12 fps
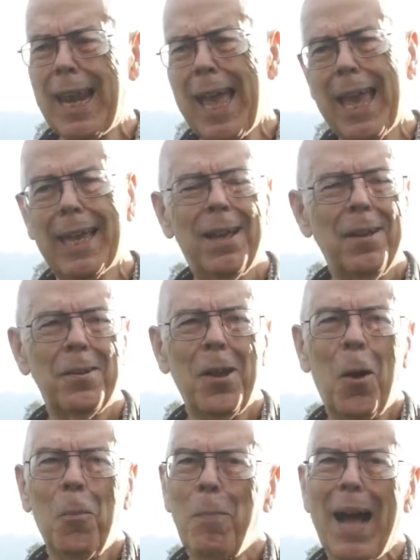hey,
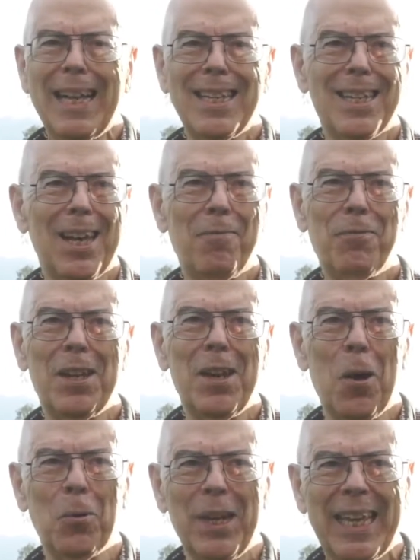don't buy stuff you
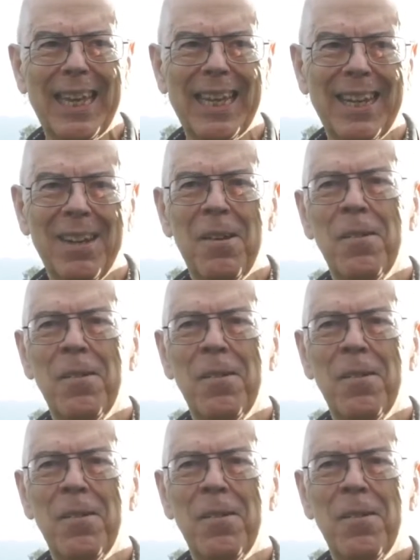don't need.